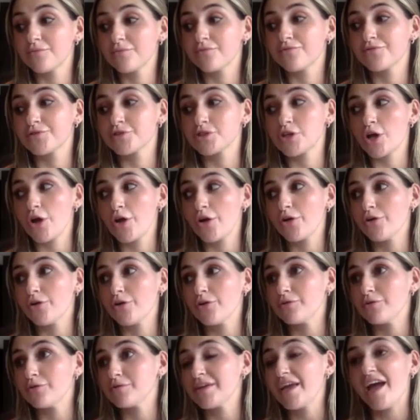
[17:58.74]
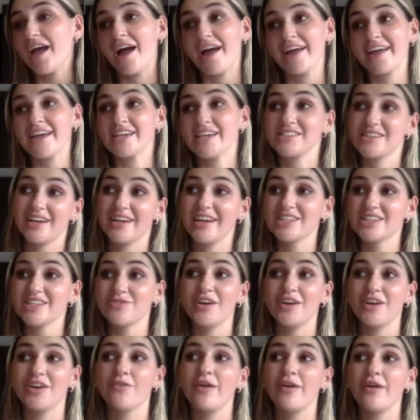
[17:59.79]
So yeah, I guess
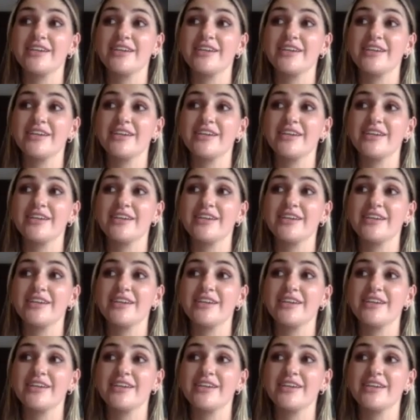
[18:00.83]
1 a week,